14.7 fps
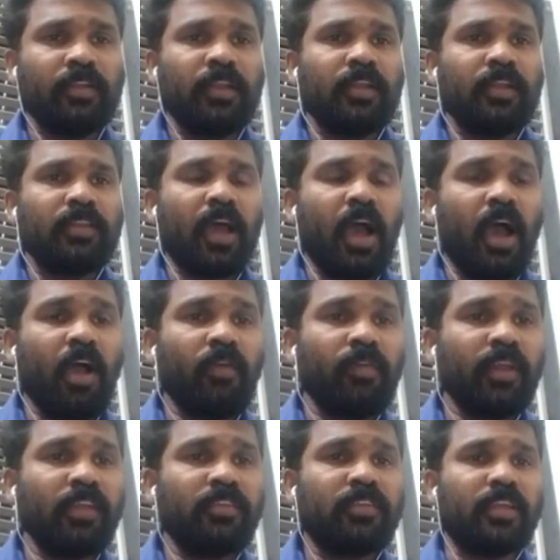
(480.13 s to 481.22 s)
the
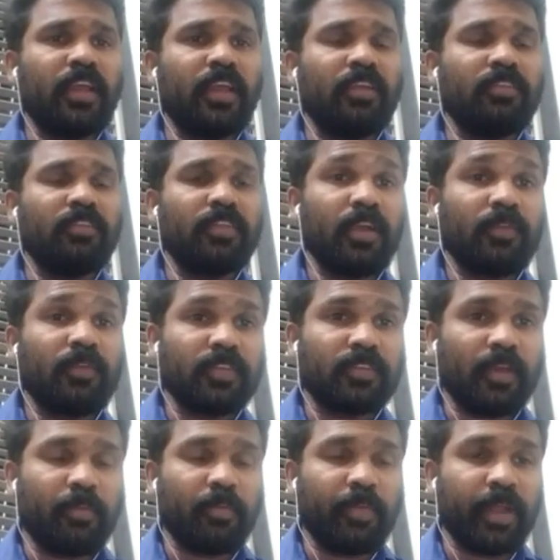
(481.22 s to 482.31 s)
average density of the
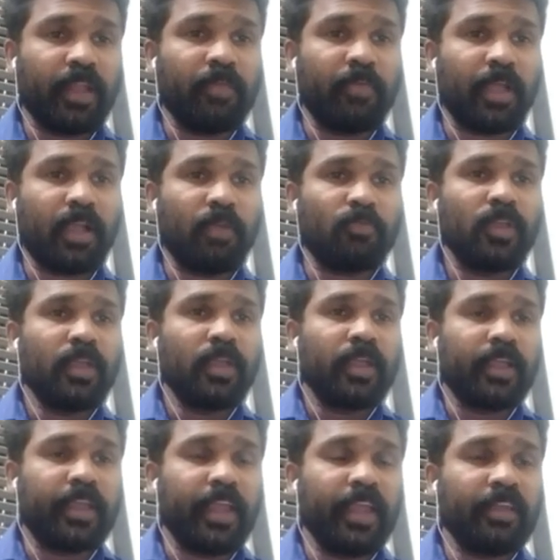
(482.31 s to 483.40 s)
submarine becomes
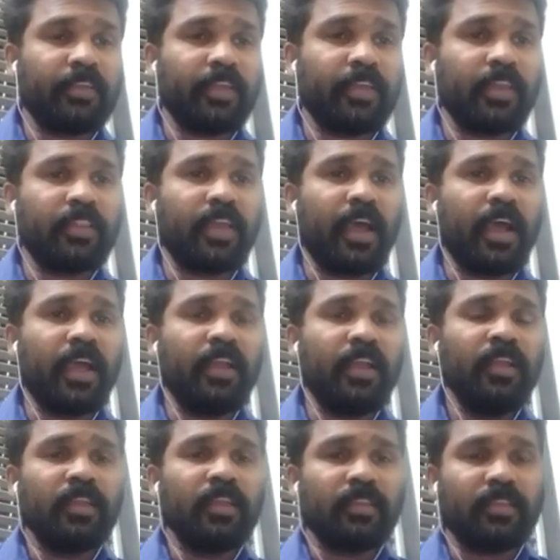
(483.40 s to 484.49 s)
greater than
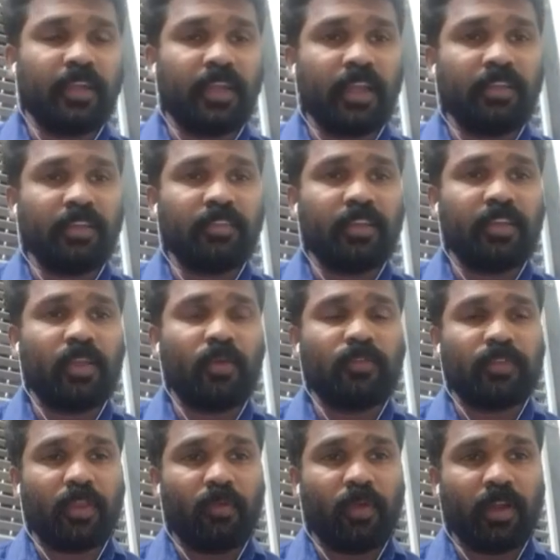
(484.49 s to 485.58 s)
the density of
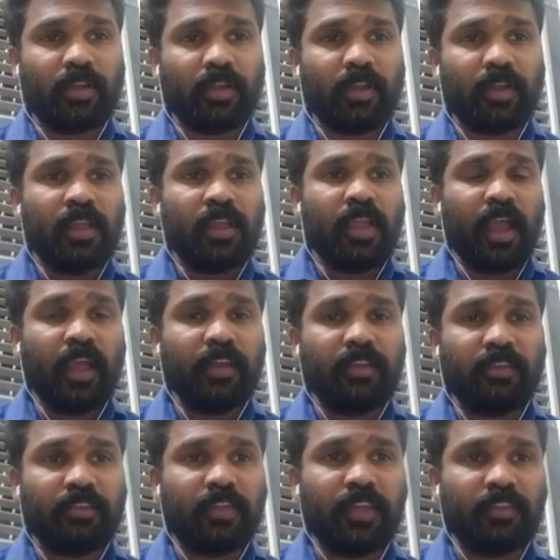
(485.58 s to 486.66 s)
seawater and
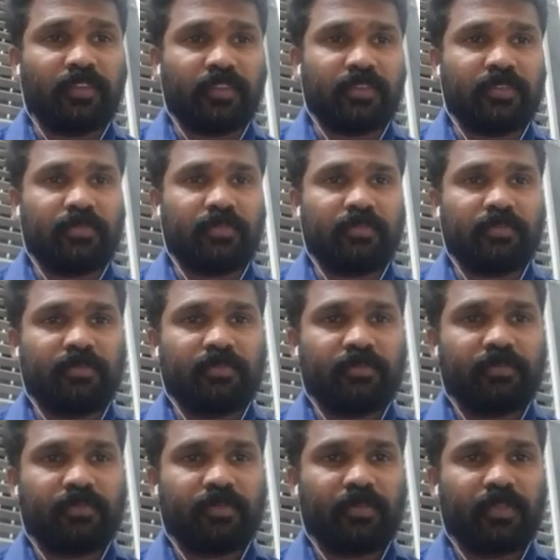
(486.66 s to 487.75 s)
it sinks.
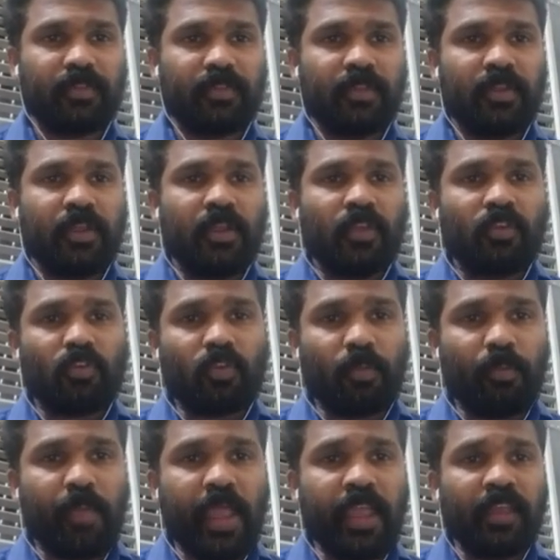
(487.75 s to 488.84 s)
To
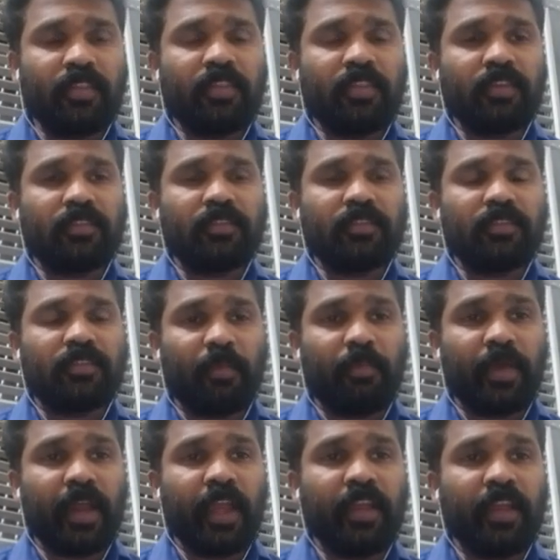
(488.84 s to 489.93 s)
make the
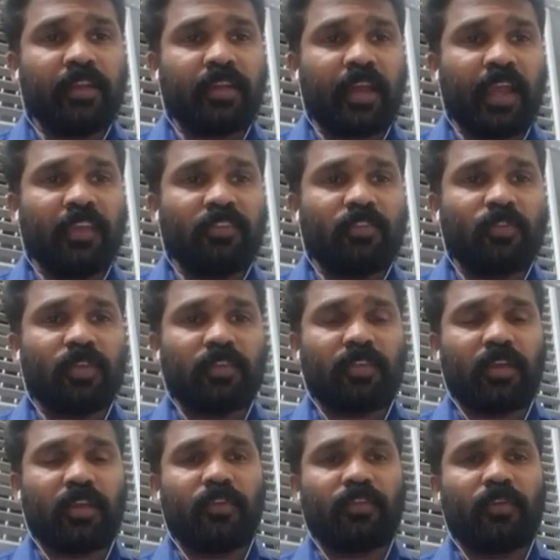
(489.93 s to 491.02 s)
submarine rise to the
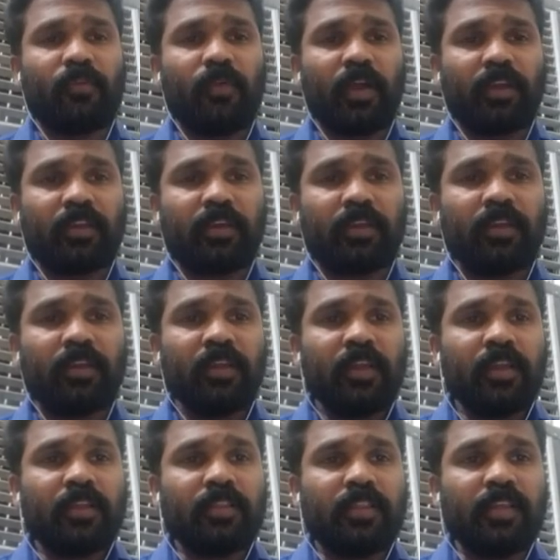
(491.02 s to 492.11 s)
surface of water,
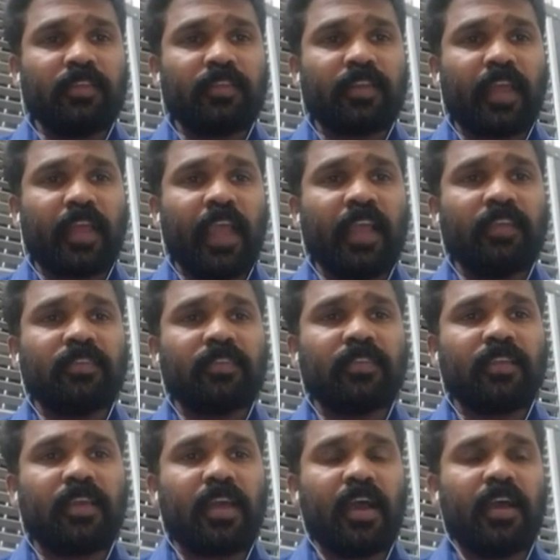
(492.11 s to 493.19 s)
these tanks
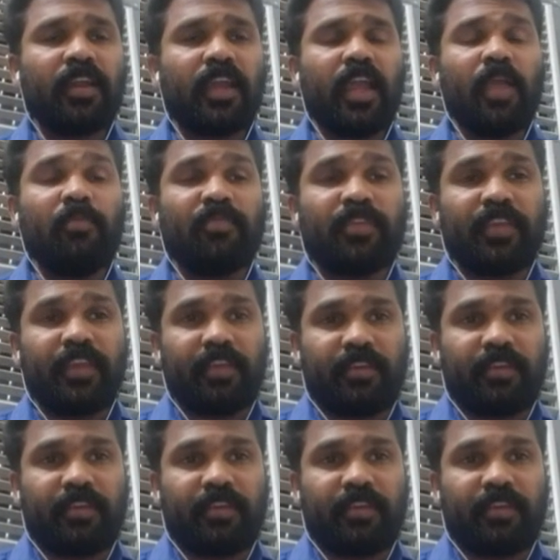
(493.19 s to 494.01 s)
are emptied.